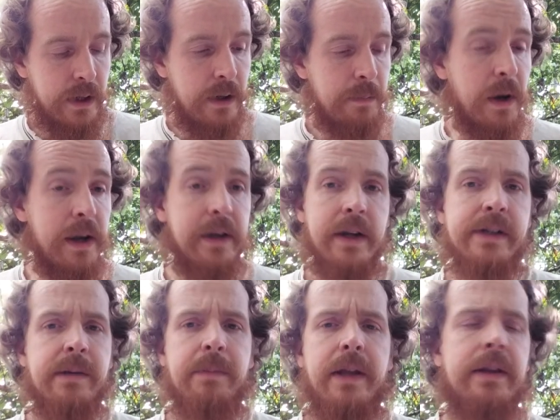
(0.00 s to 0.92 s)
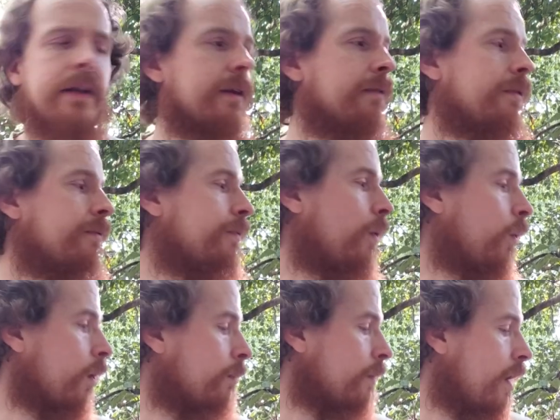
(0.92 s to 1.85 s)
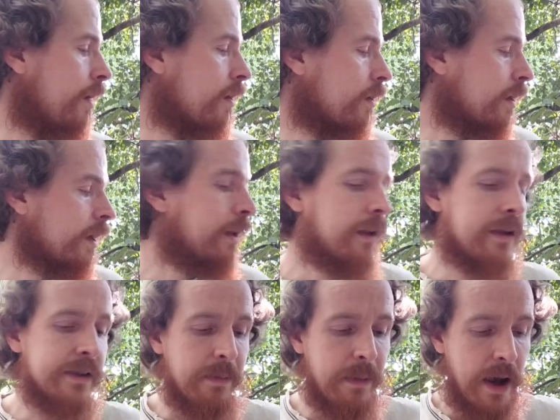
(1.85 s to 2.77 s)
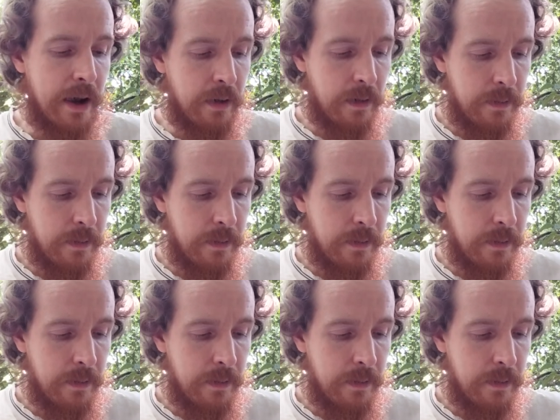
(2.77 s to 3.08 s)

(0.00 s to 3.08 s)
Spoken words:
But it doesn't mean that the form utterly doesn't matter.